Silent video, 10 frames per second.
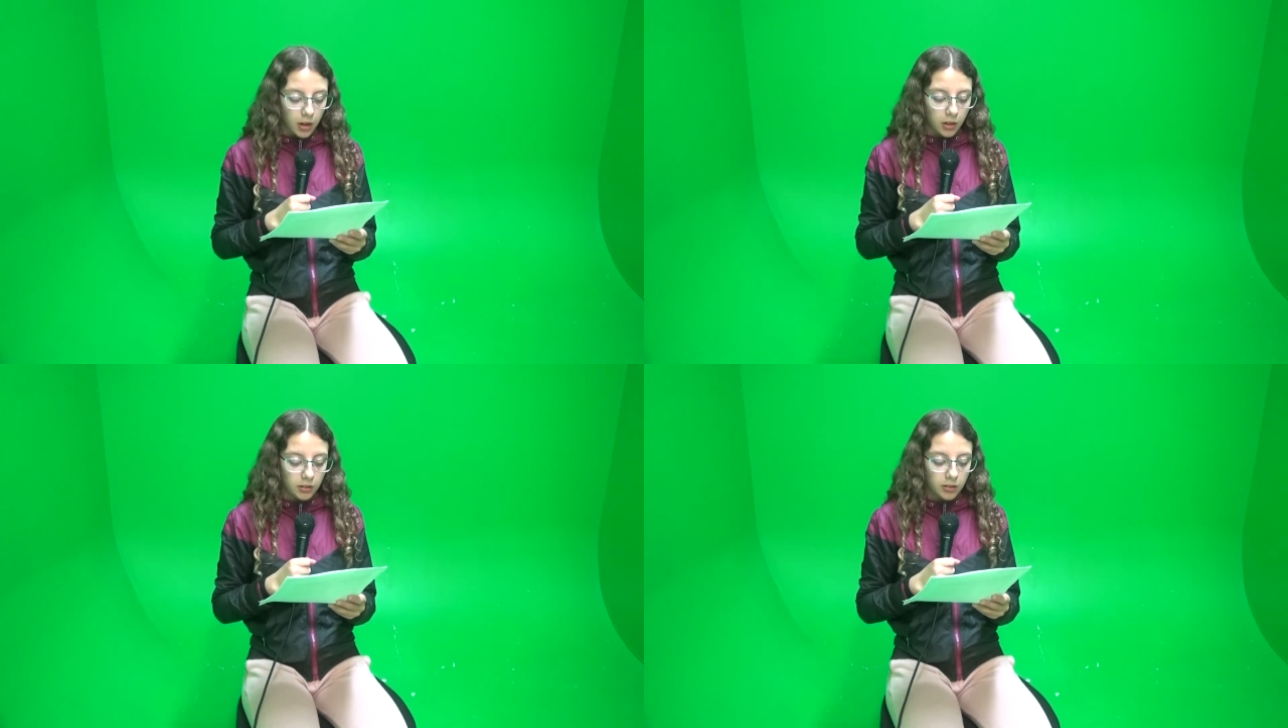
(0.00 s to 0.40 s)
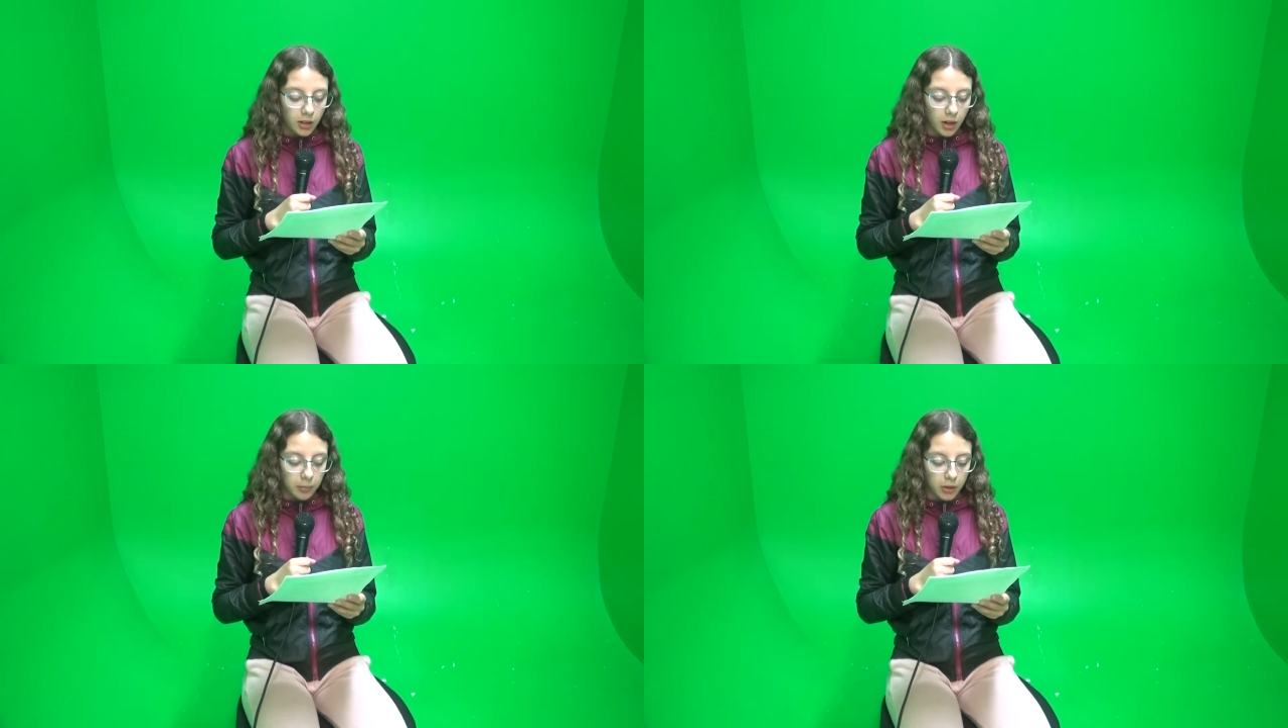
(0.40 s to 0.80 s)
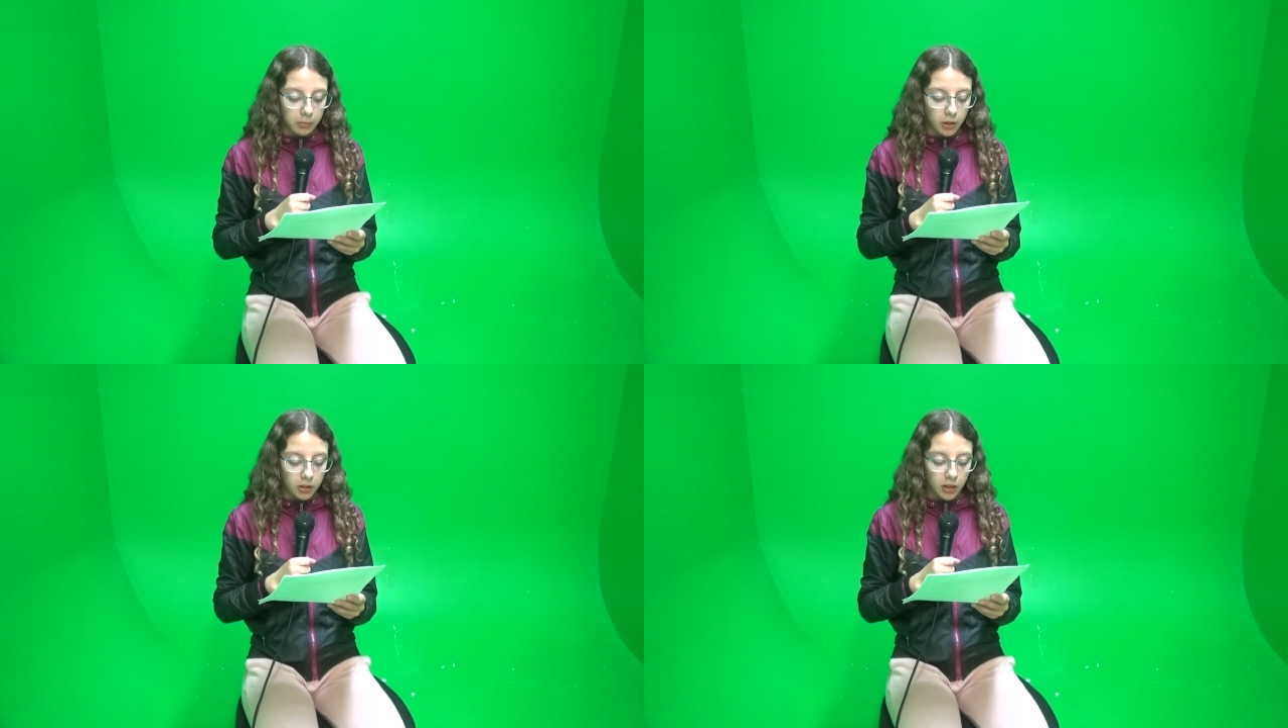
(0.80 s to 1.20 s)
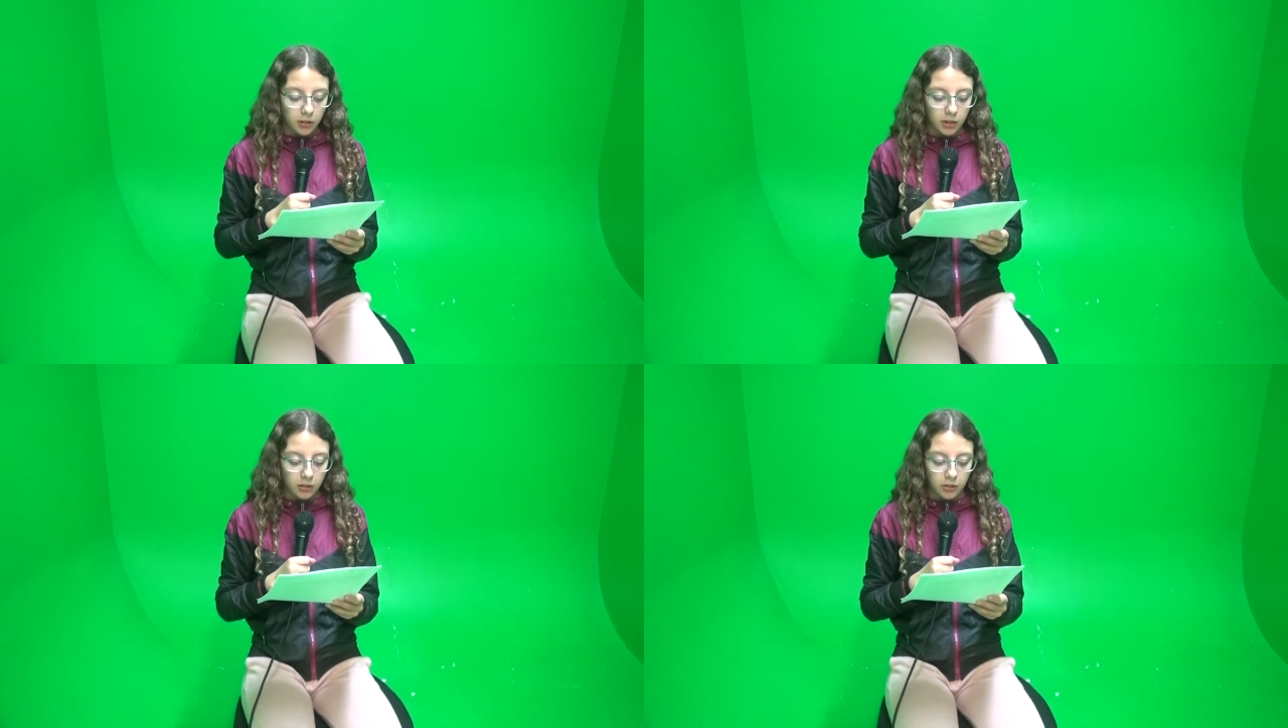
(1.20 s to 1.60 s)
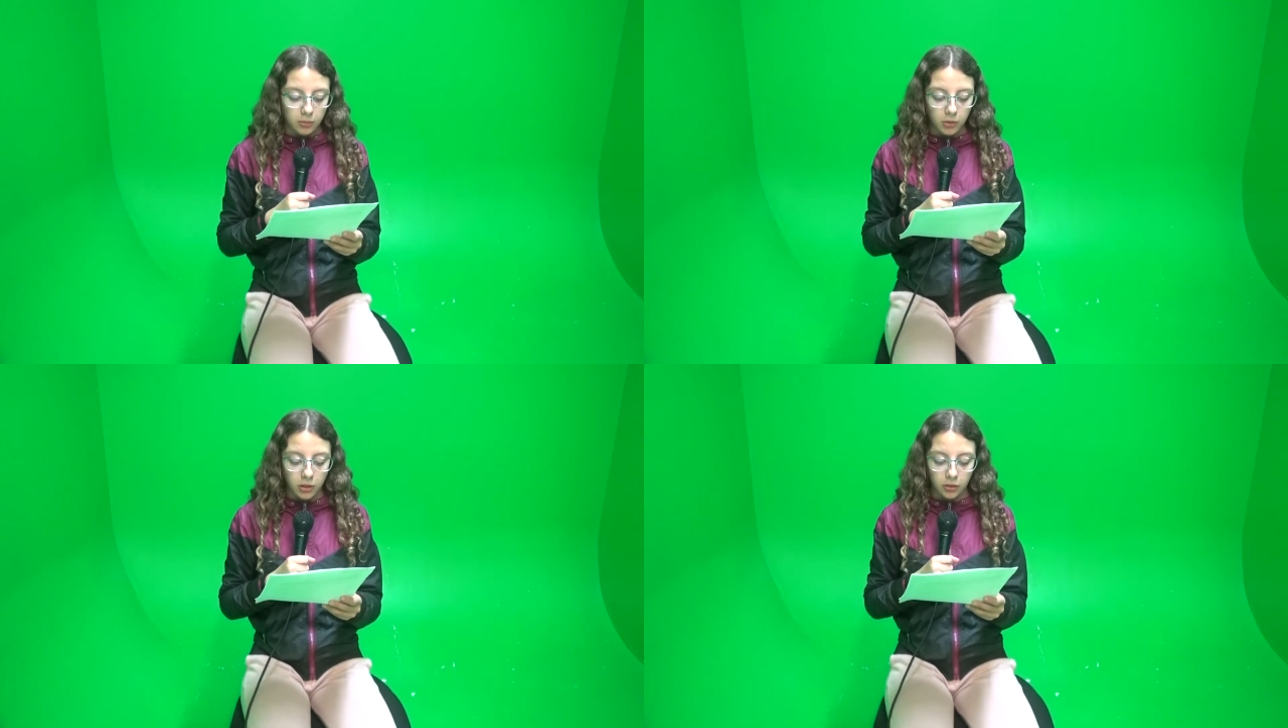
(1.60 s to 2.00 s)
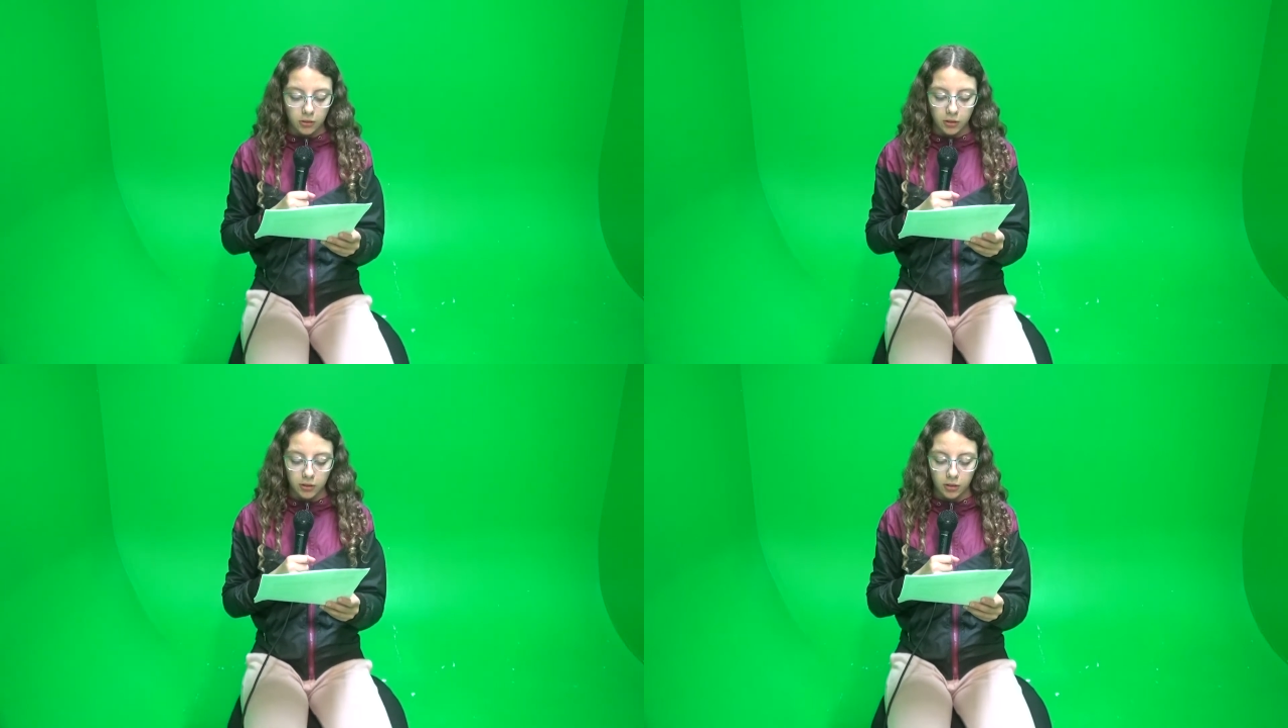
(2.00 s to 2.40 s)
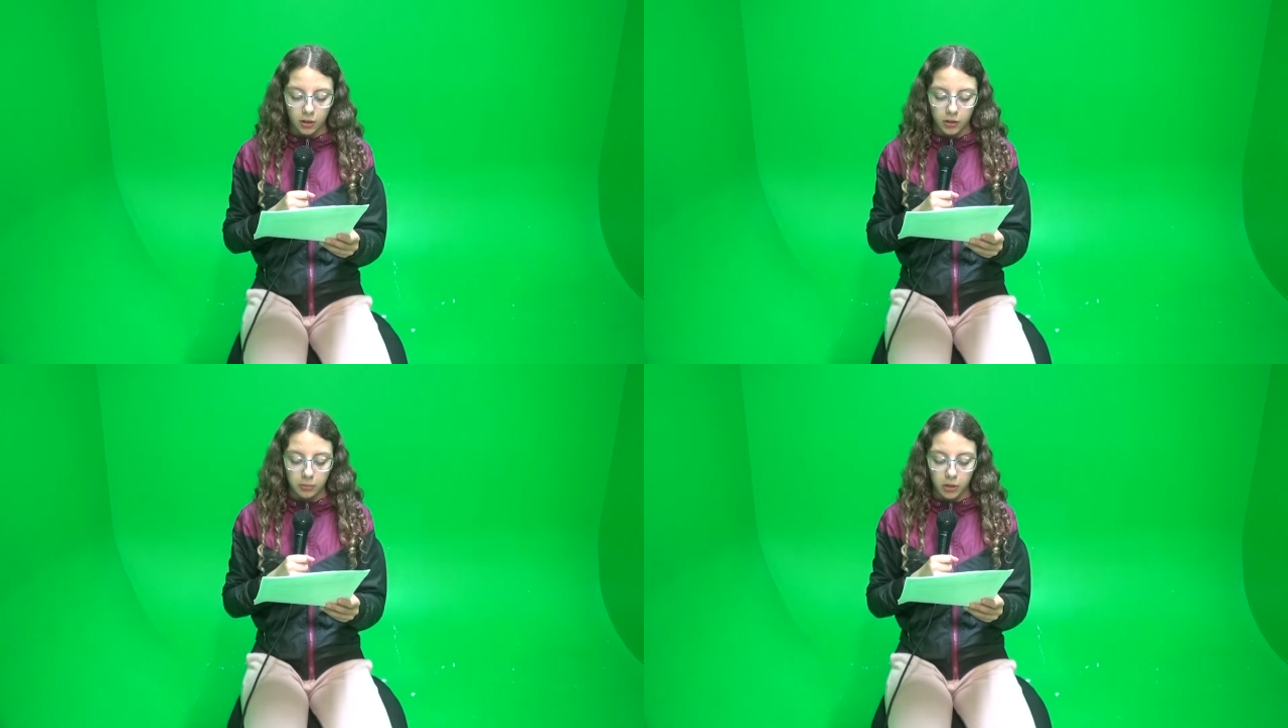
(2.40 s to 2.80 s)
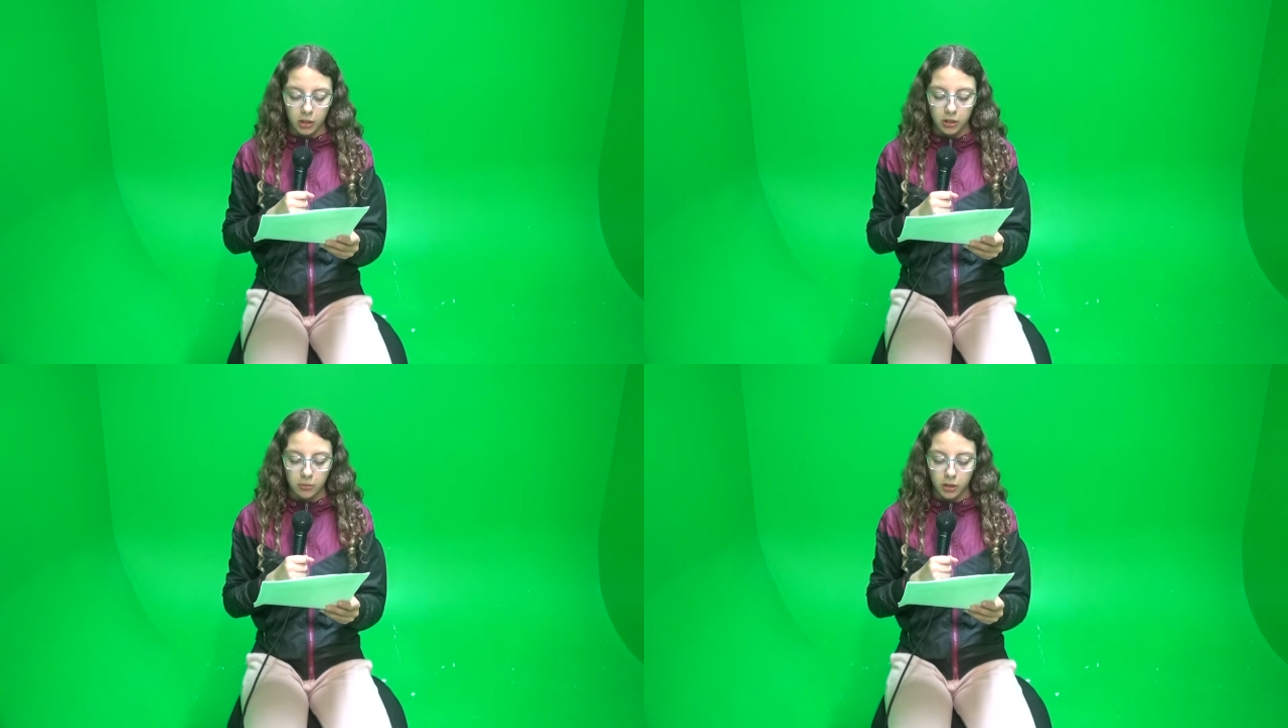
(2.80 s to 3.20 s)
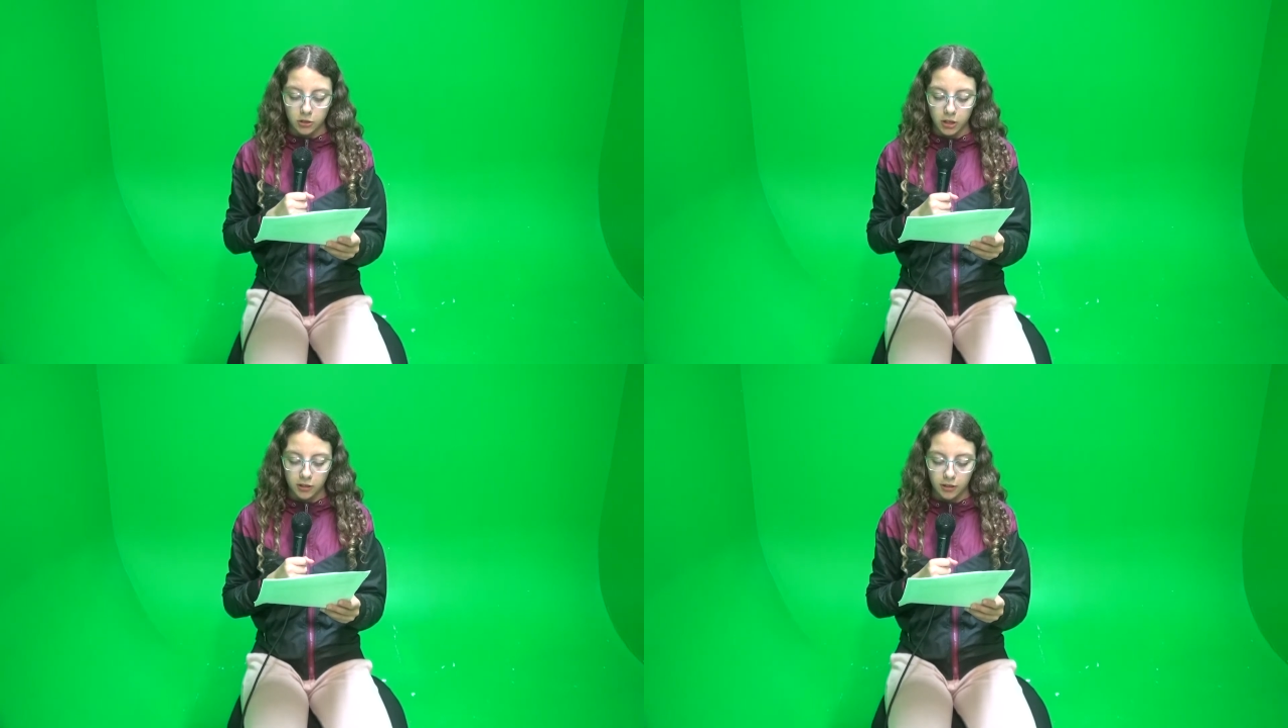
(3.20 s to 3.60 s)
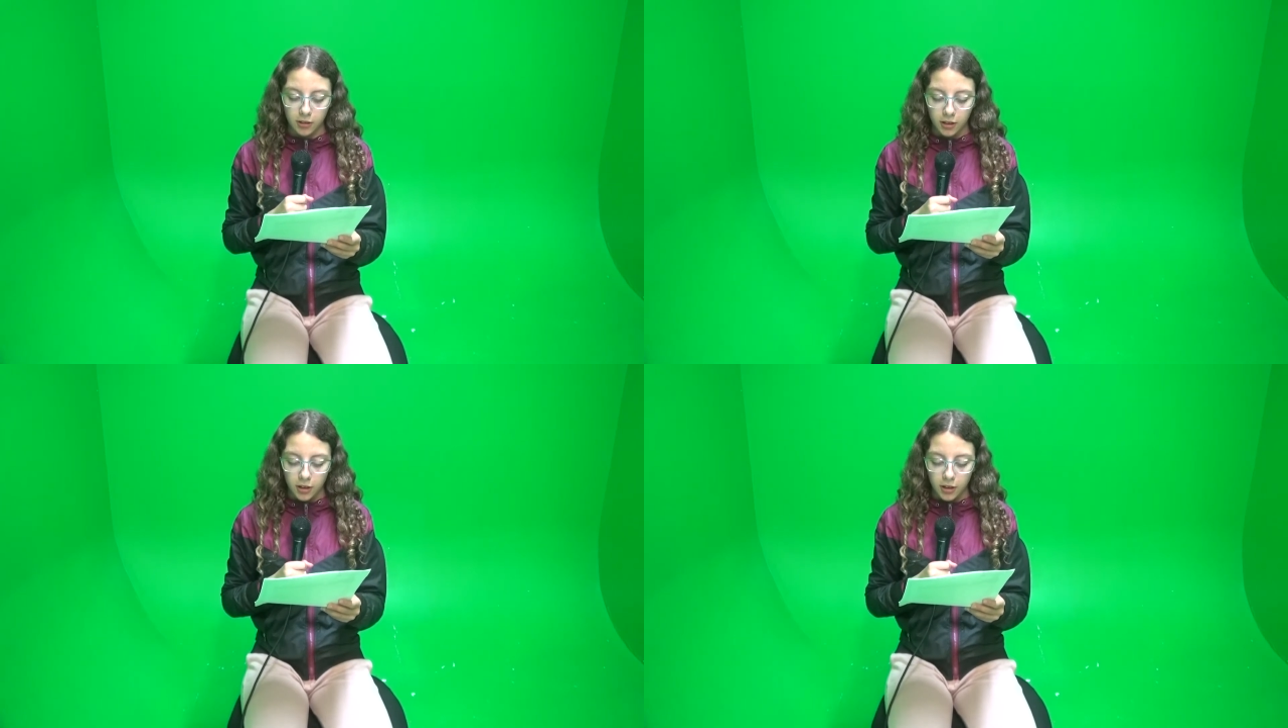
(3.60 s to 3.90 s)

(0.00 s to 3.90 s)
In CM, the marking system we use is called the marking matrix.